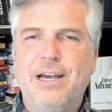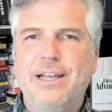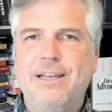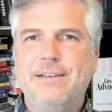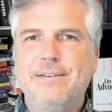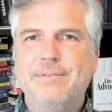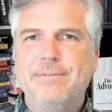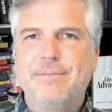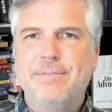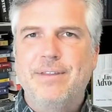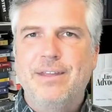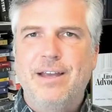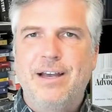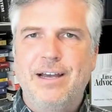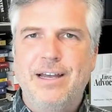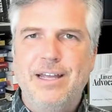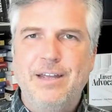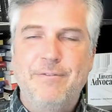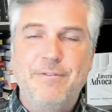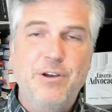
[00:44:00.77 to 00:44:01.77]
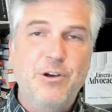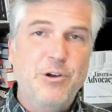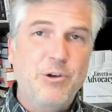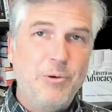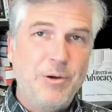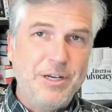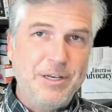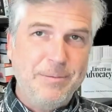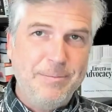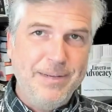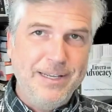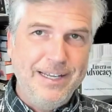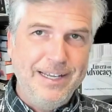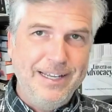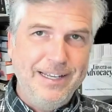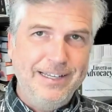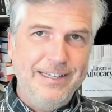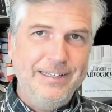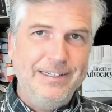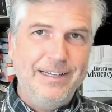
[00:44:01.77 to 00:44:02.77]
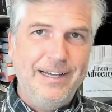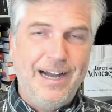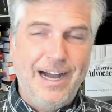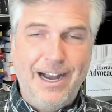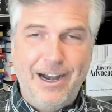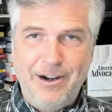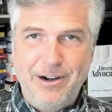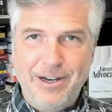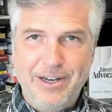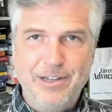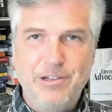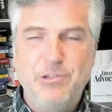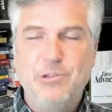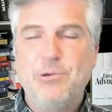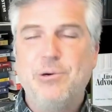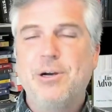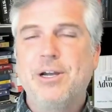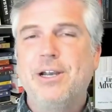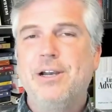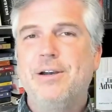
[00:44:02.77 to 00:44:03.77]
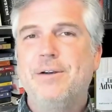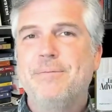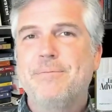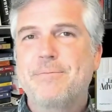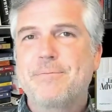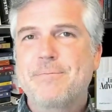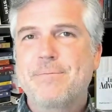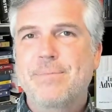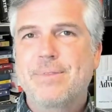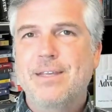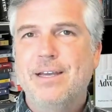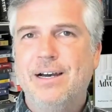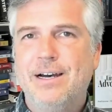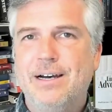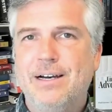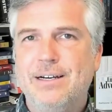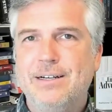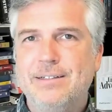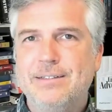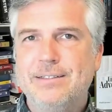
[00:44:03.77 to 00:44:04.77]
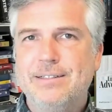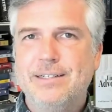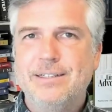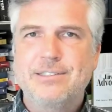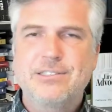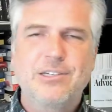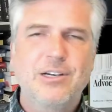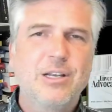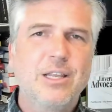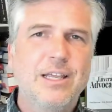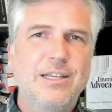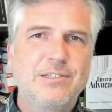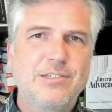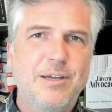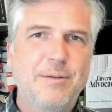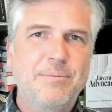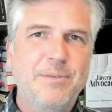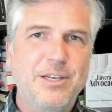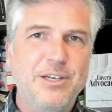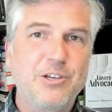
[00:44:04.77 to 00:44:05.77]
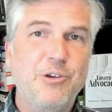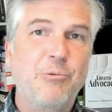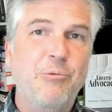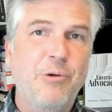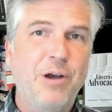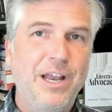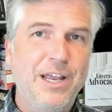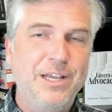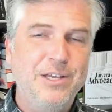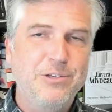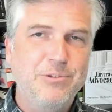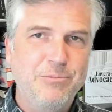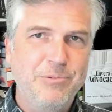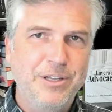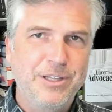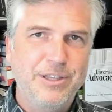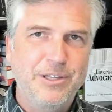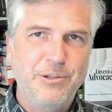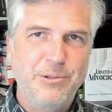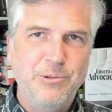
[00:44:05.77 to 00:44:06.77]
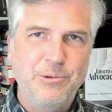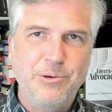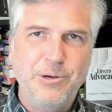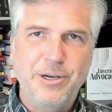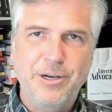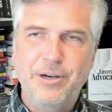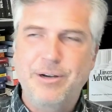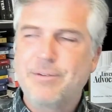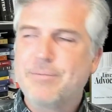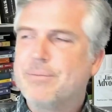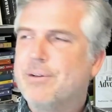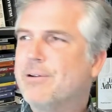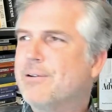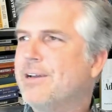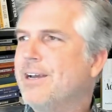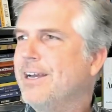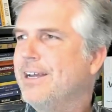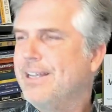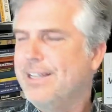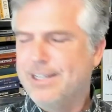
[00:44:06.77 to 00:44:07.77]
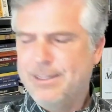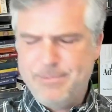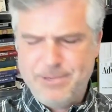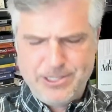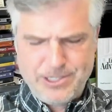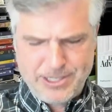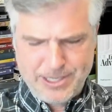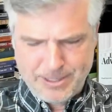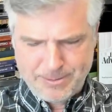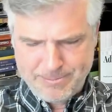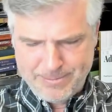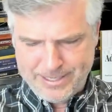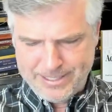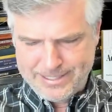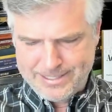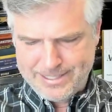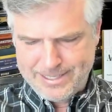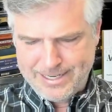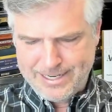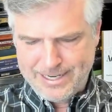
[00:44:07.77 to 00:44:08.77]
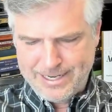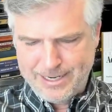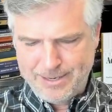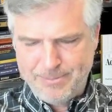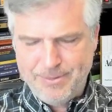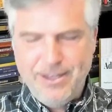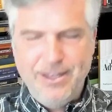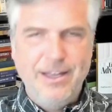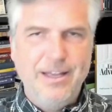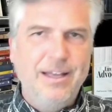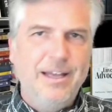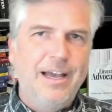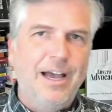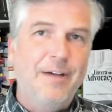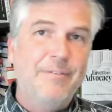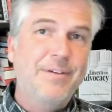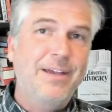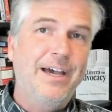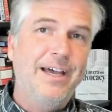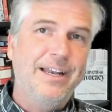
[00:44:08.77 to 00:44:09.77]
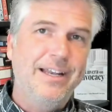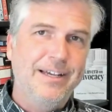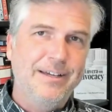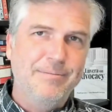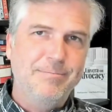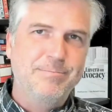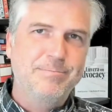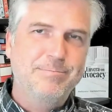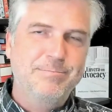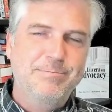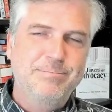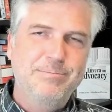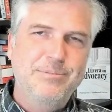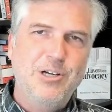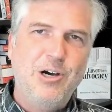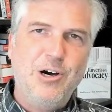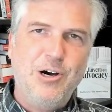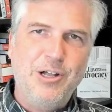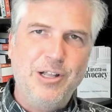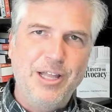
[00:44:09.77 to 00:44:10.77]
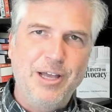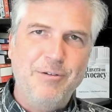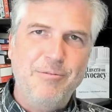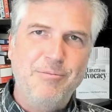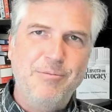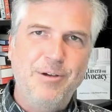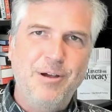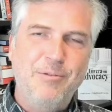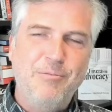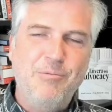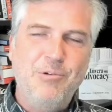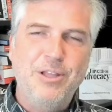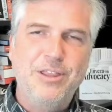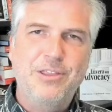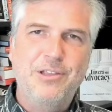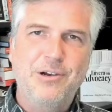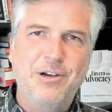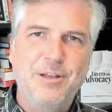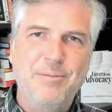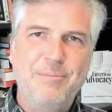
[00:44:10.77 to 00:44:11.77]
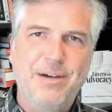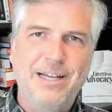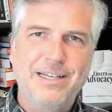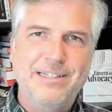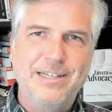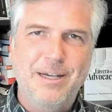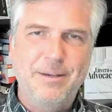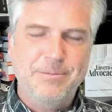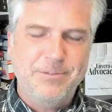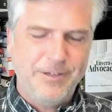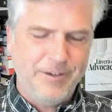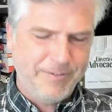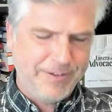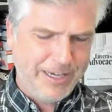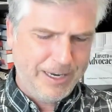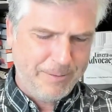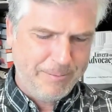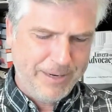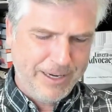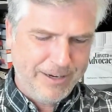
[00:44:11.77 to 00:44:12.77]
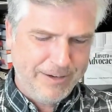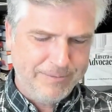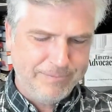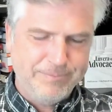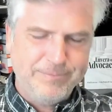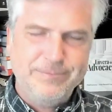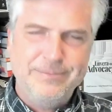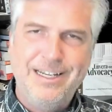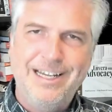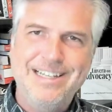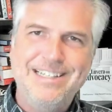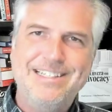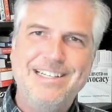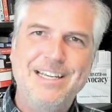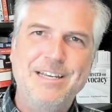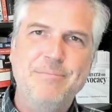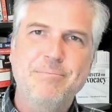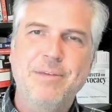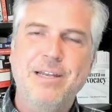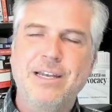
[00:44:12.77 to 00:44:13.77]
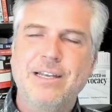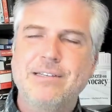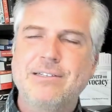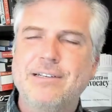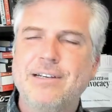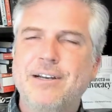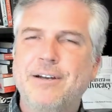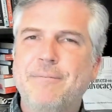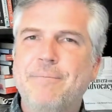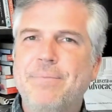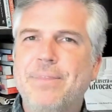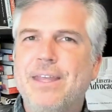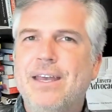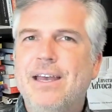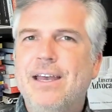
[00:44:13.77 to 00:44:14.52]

But uh, if you're going to be hiring a lawyer, uh, it's certainly something to raise with the lawyer. Okay, and let me check my time. I've got a call at, at 1.30 my time, so I've got about 19 minutes here.